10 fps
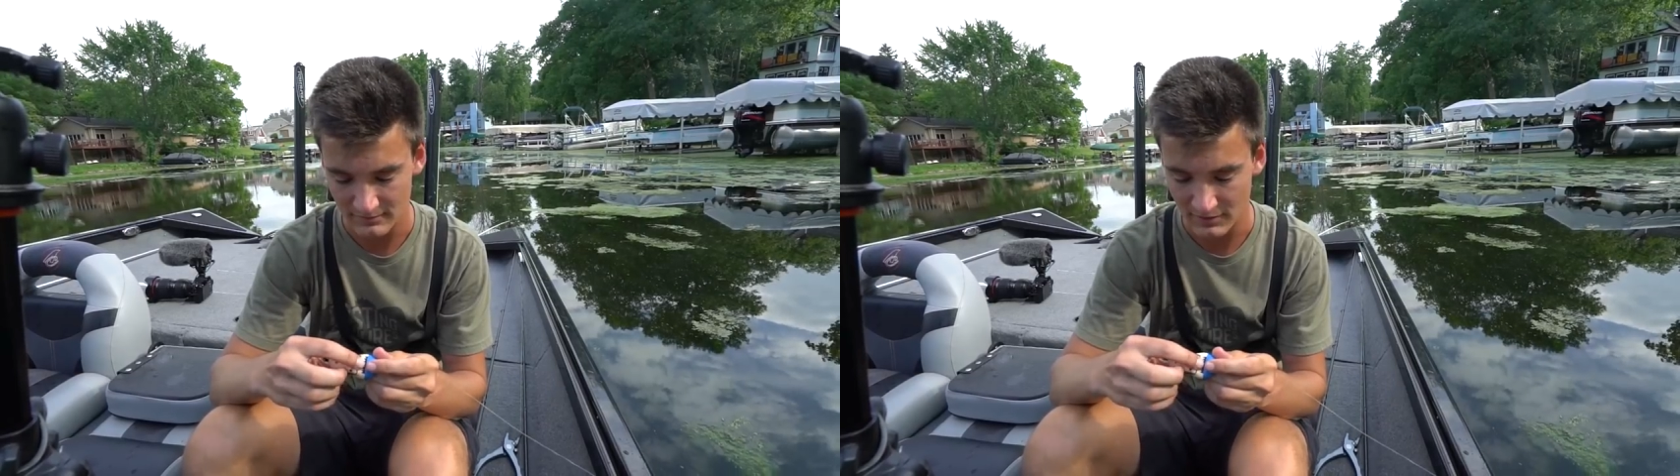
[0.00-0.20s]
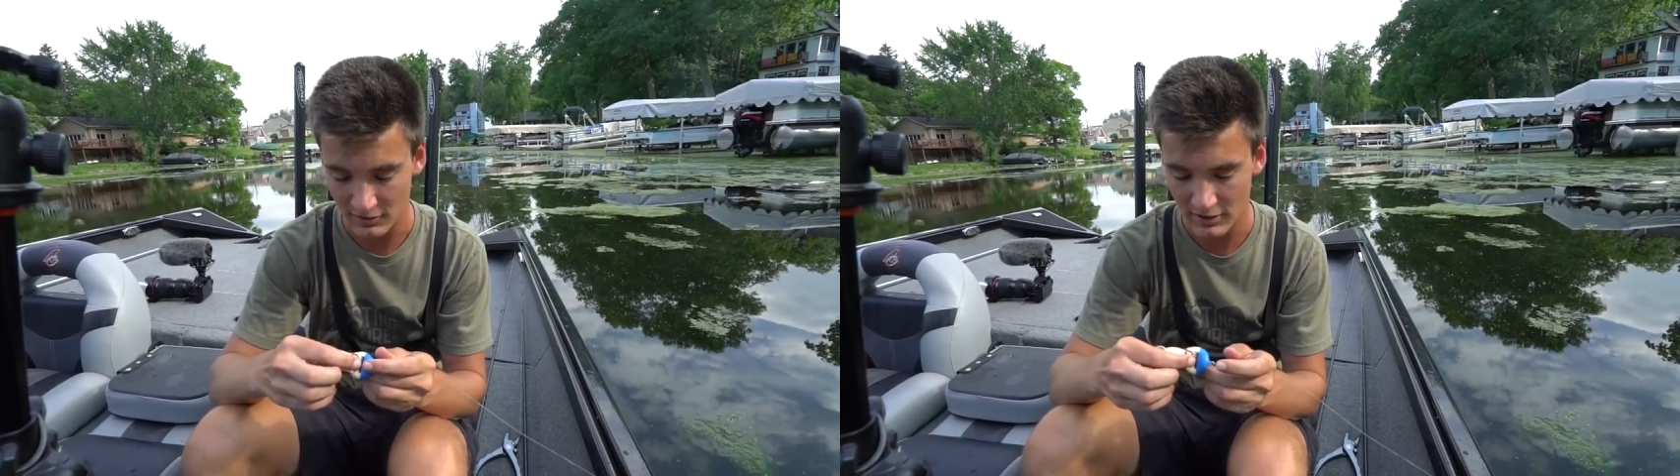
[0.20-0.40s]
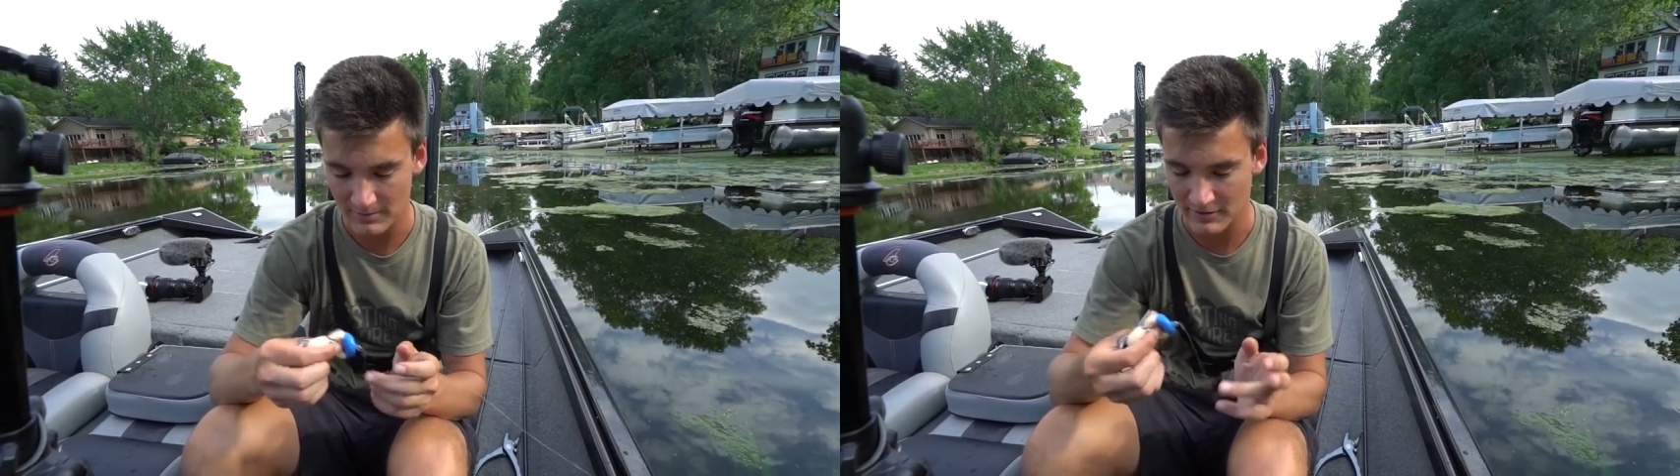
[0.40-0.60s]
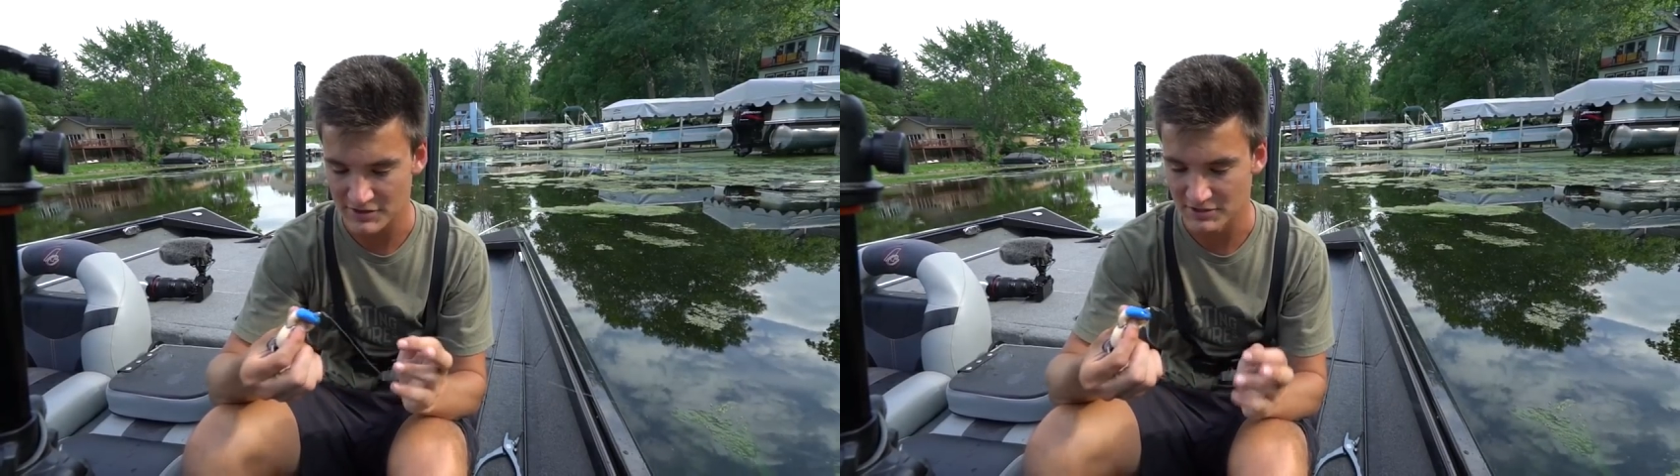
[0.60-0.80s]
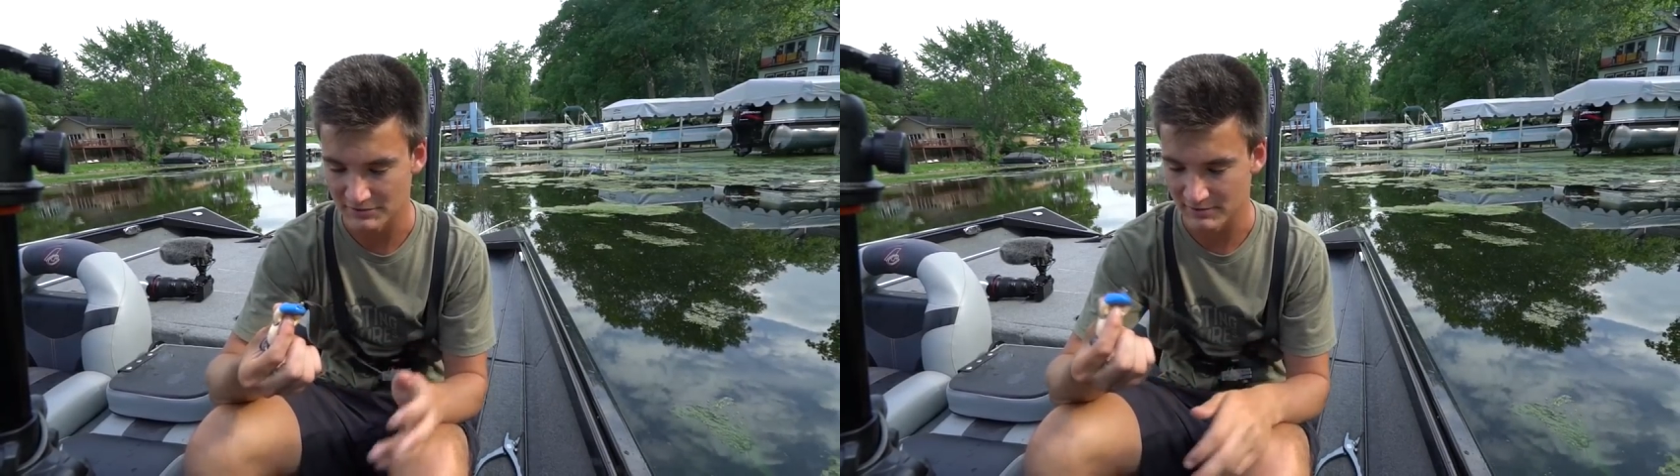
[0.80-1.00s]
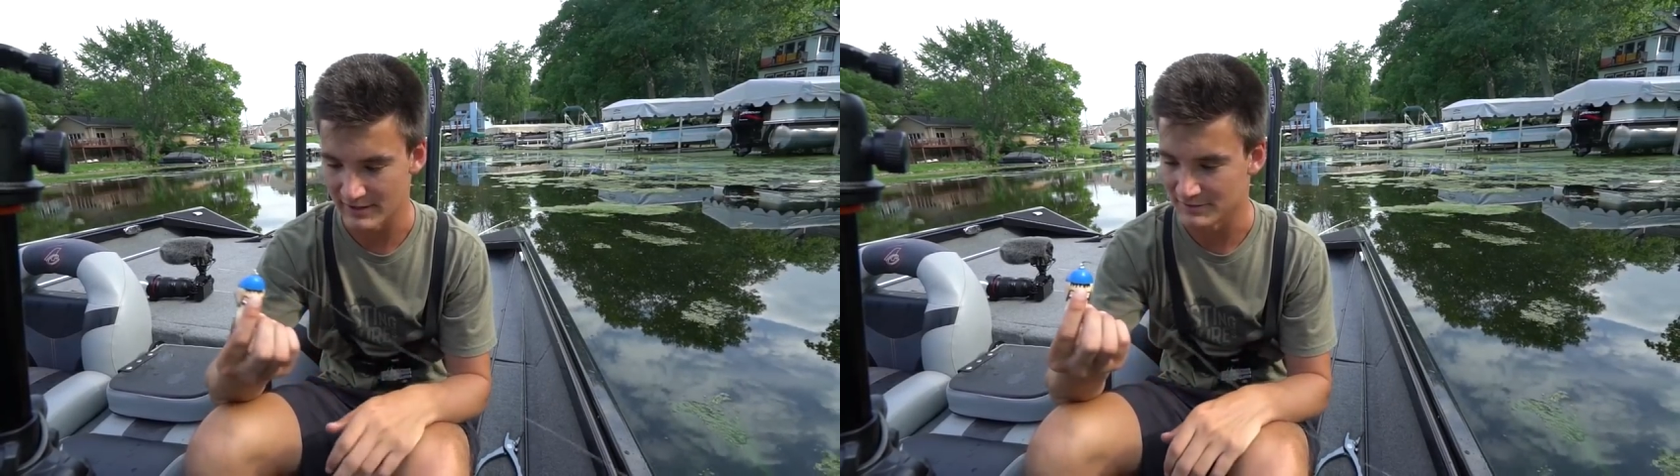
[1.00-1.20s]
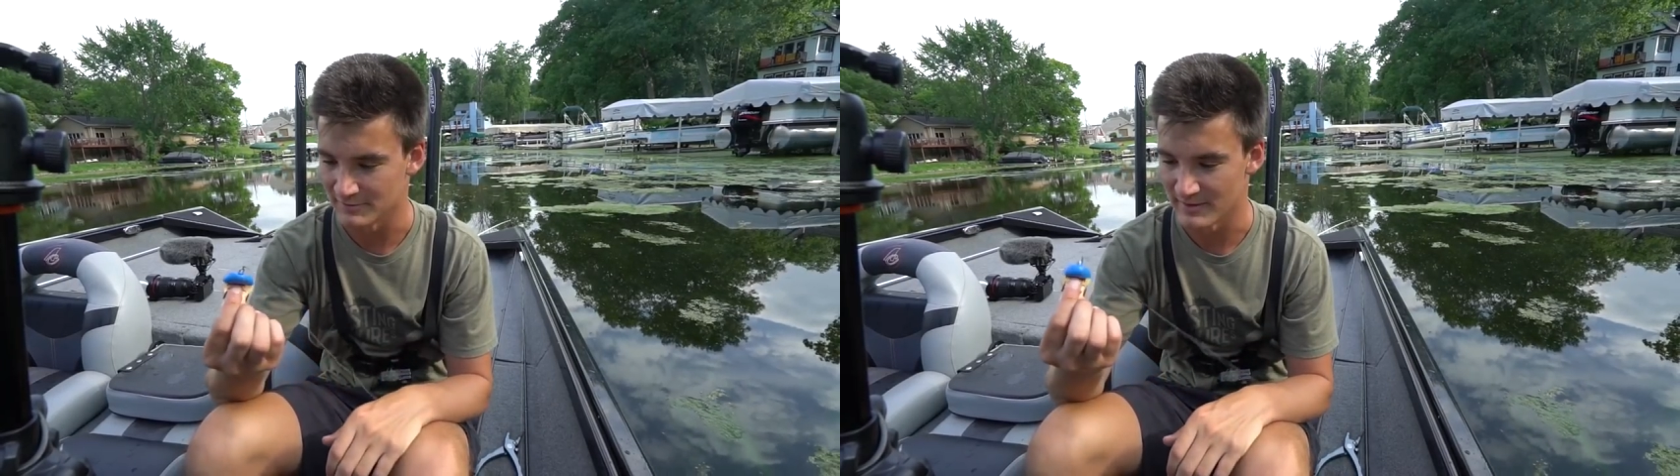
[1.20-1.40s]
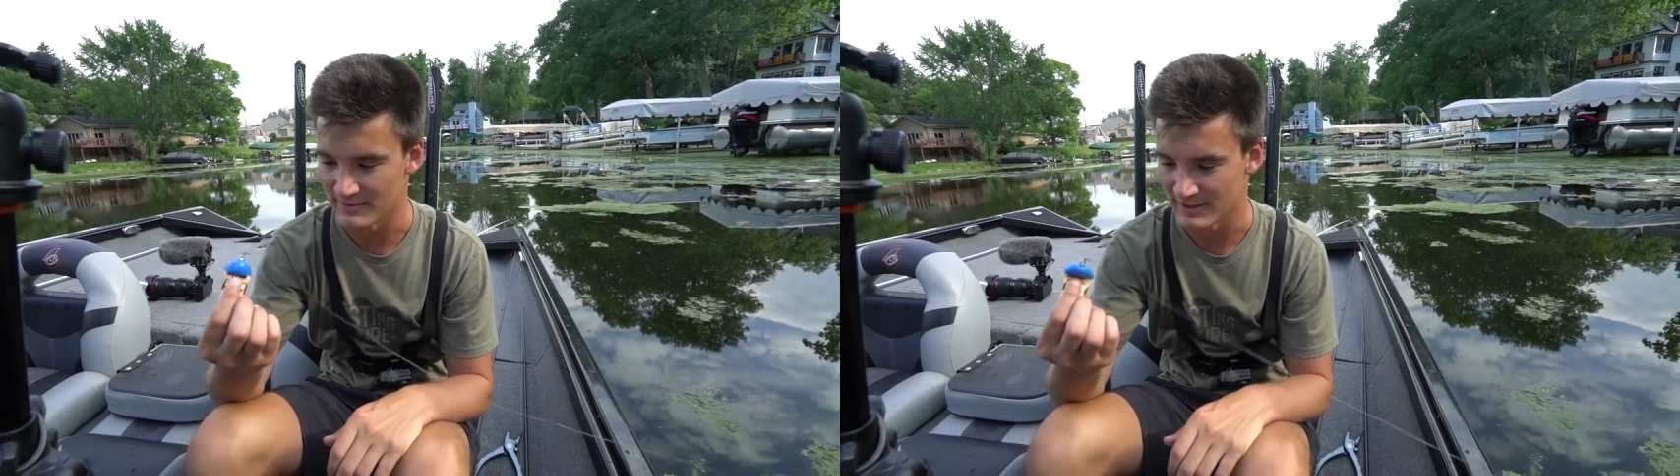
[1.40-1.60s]
the hookup ratio is great, so
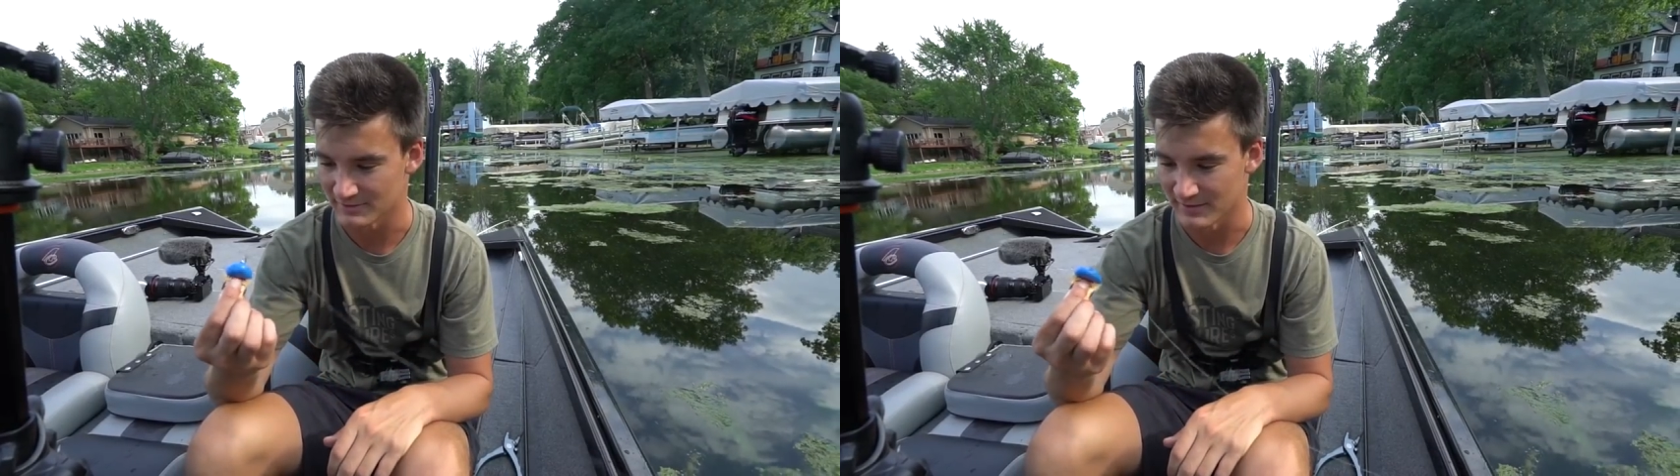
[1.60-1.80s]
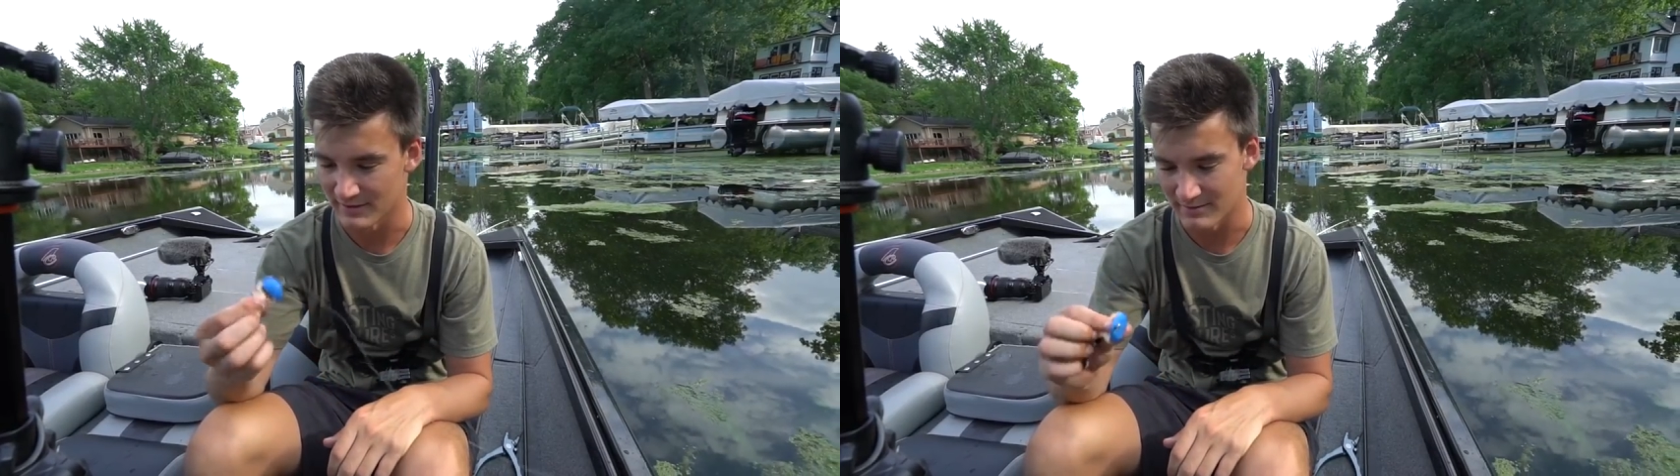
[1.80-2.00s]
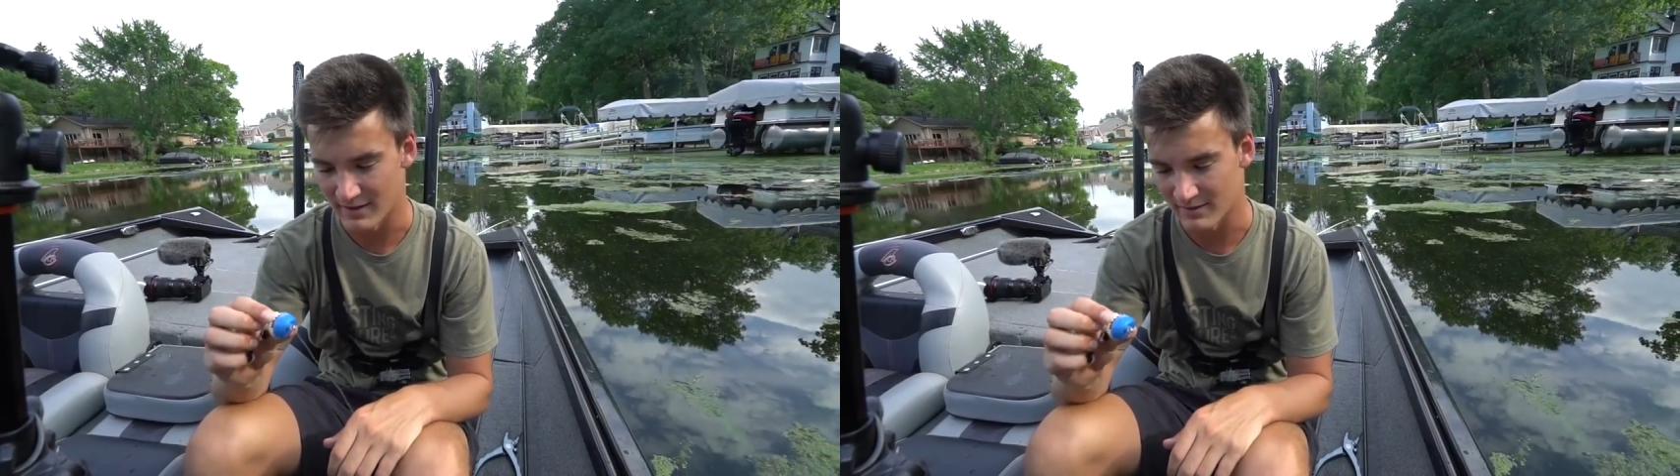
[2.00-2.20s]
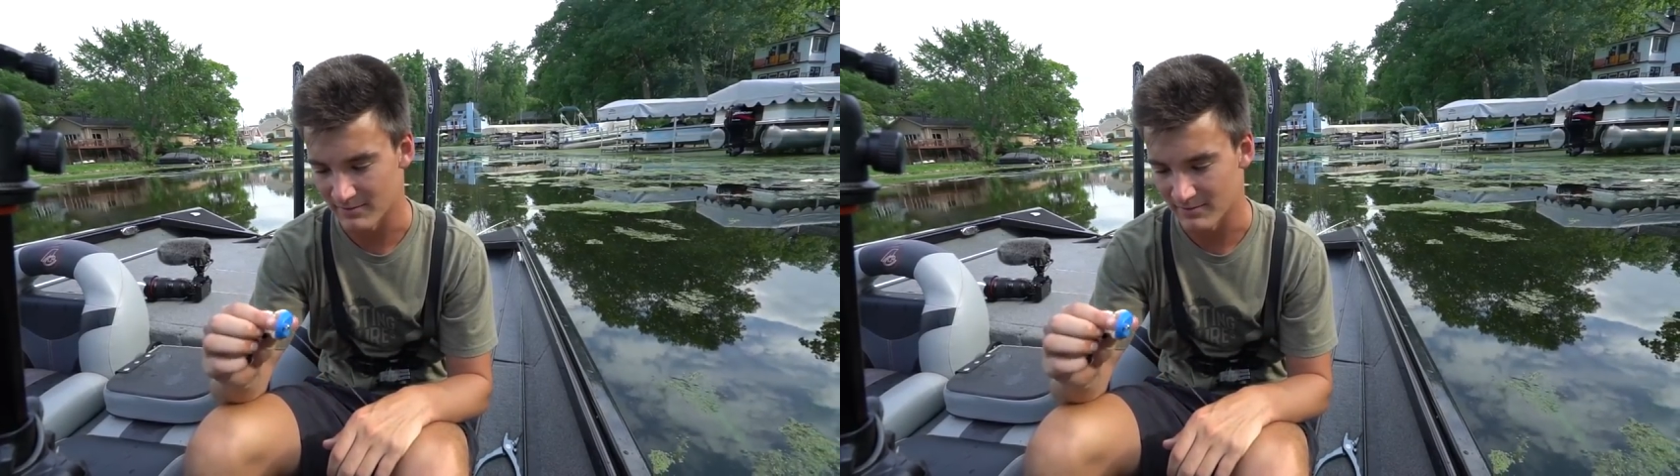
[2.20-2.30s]
maybe that's why they made